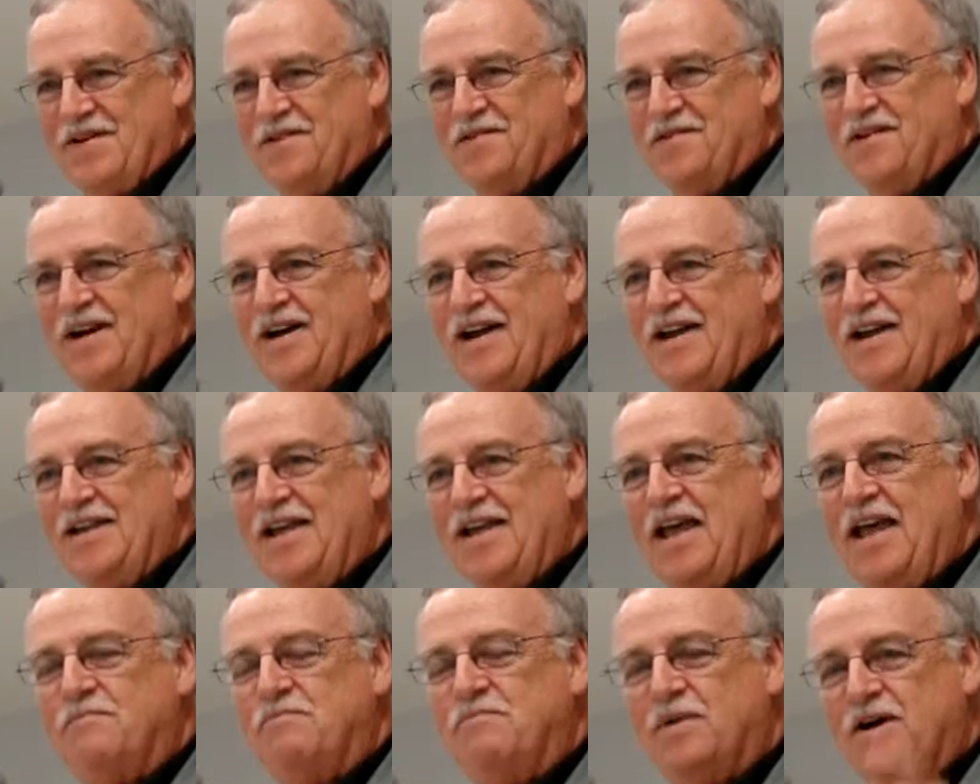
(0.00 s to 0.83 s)
All right.
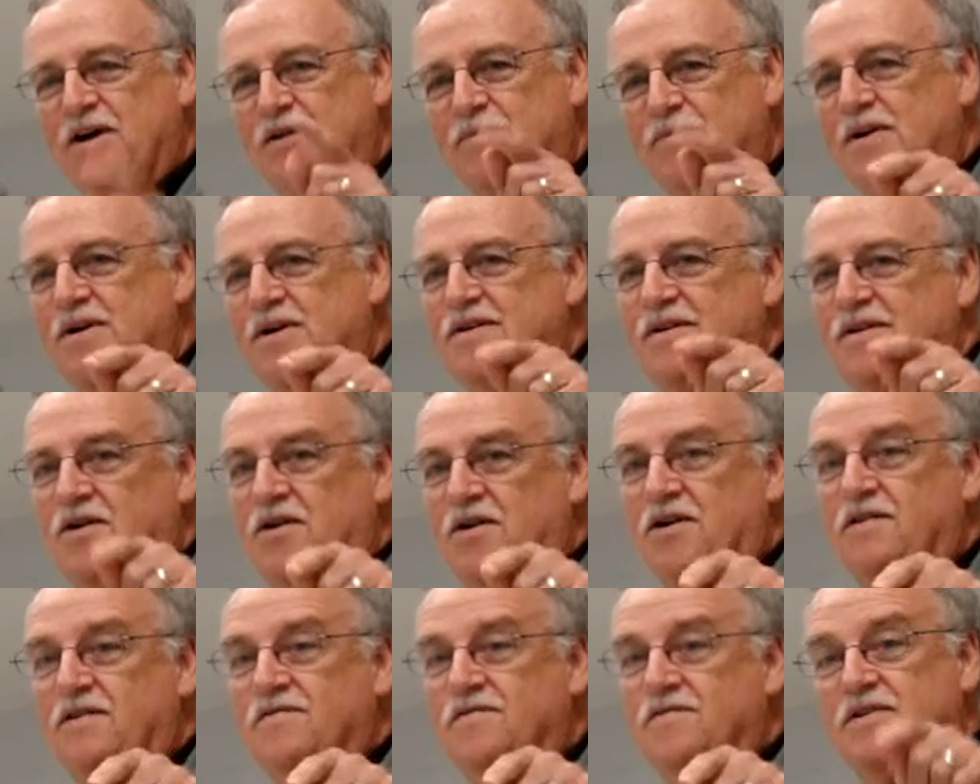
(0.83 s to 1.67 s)
And Melba
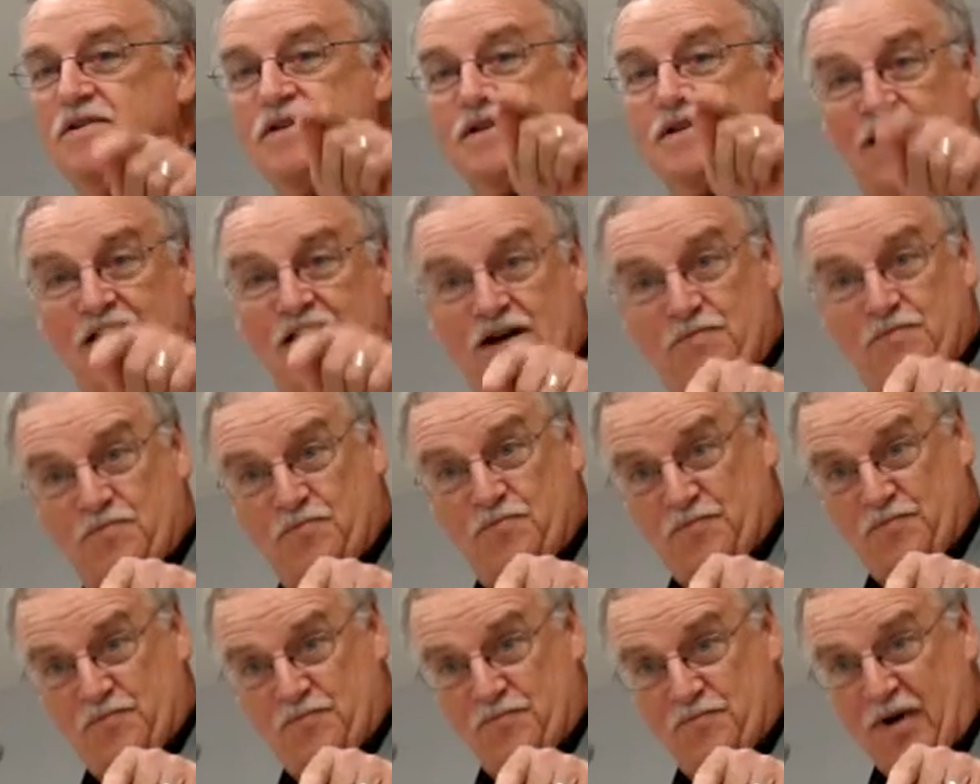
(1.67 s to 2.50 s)
Harville is now
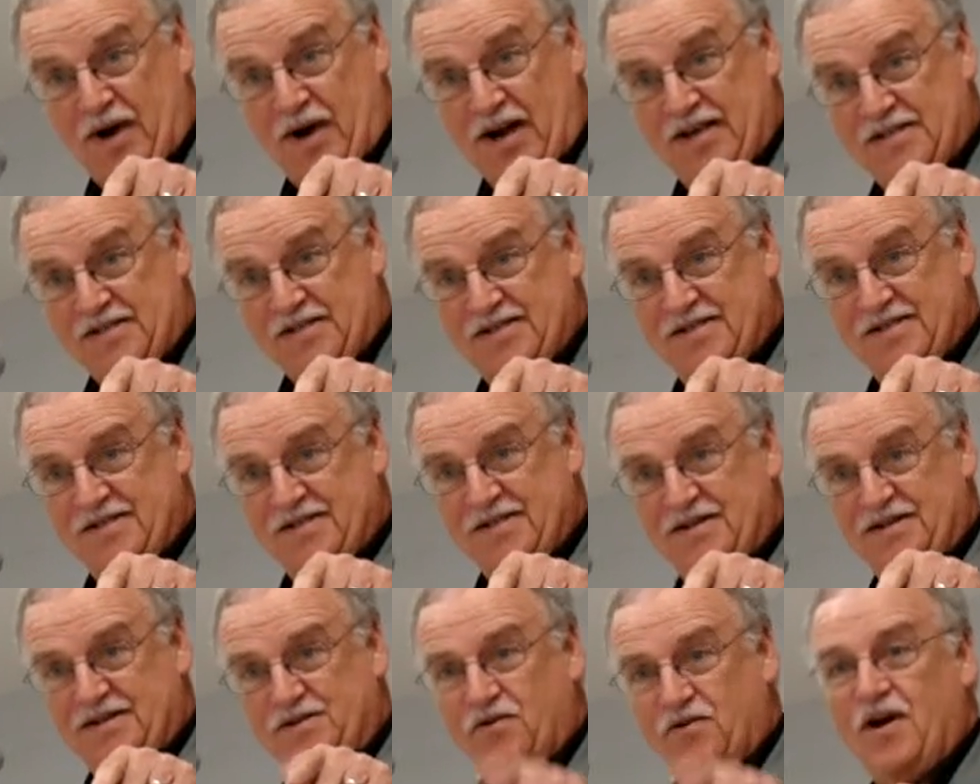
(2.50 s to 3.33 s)
Gray.
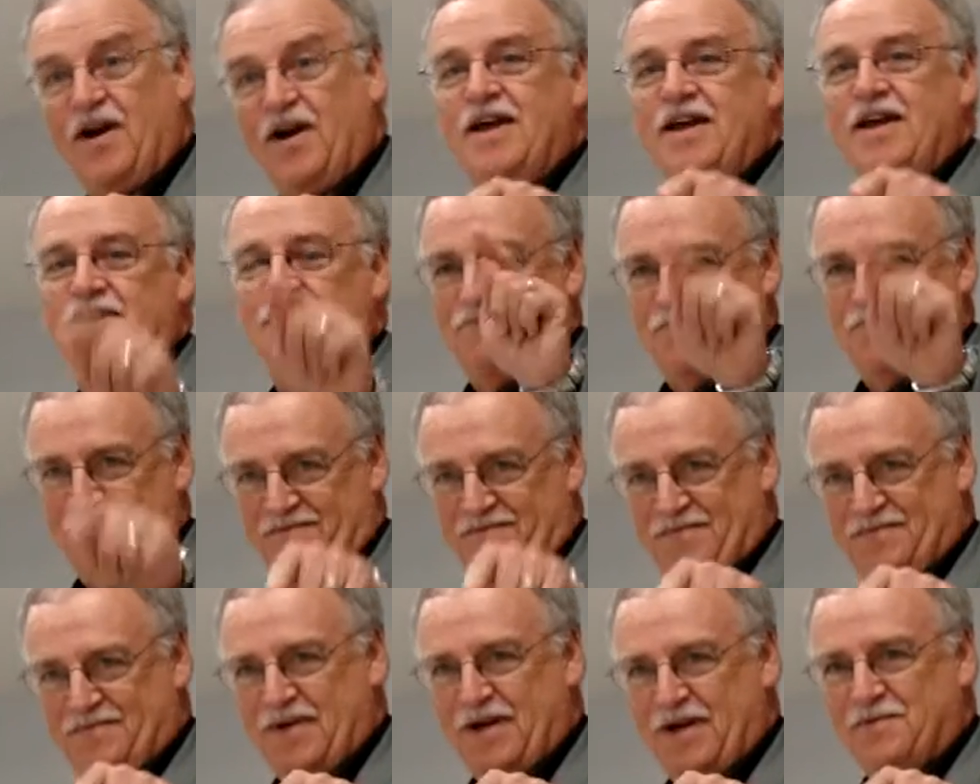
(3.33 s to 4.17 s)

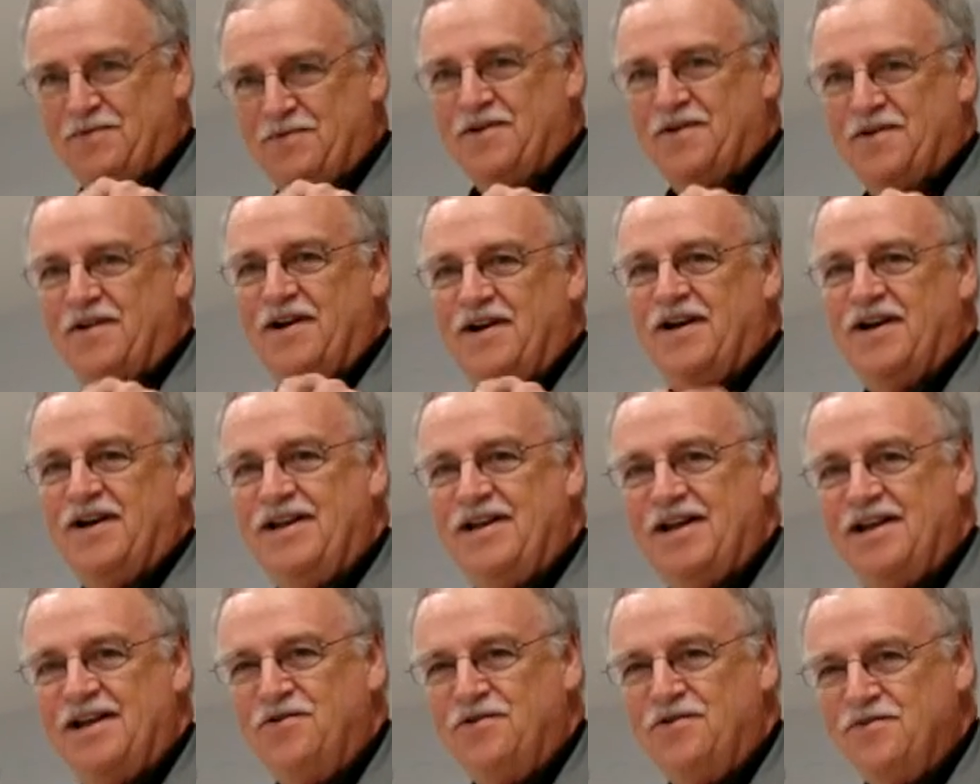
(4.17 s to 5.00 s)
Melba Gray.
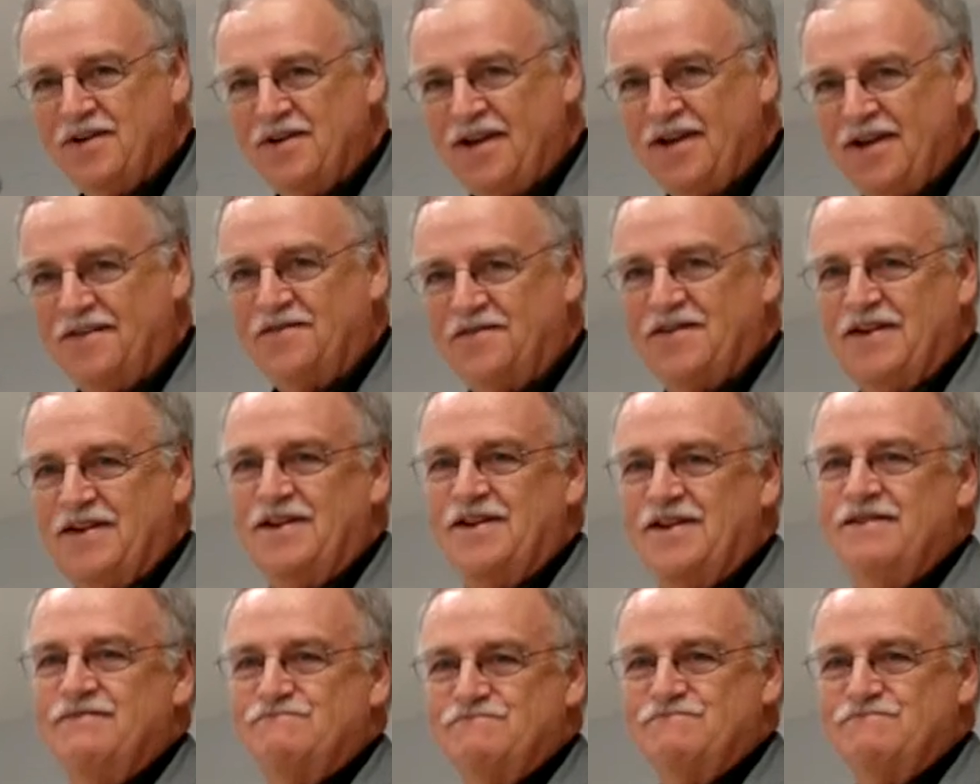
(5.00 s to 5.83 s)
And you left it?